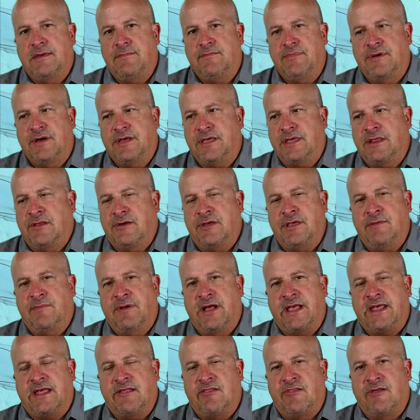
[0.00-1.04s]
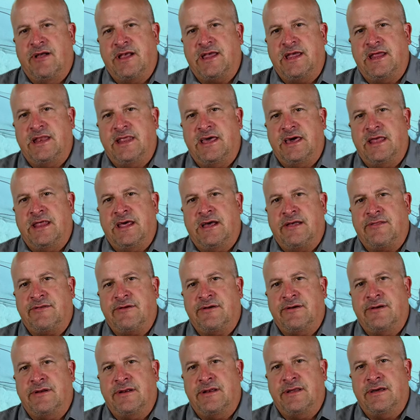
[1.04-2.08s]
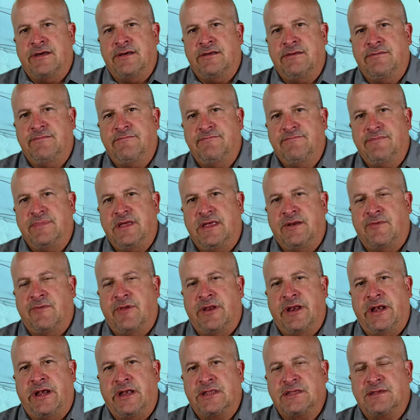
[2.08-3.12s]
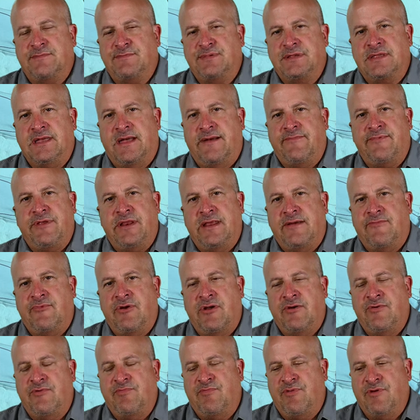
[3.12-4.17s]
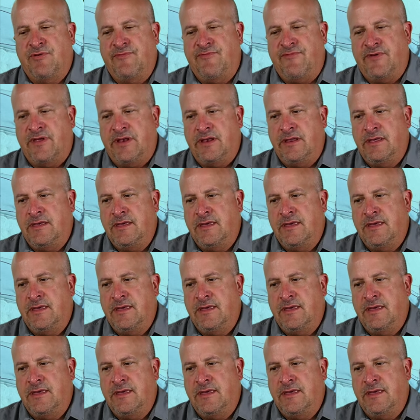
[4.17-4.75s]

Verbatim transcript: But, you know, you might get lucky and head out there and, uh, and run into some stuff. You never know with bluefin.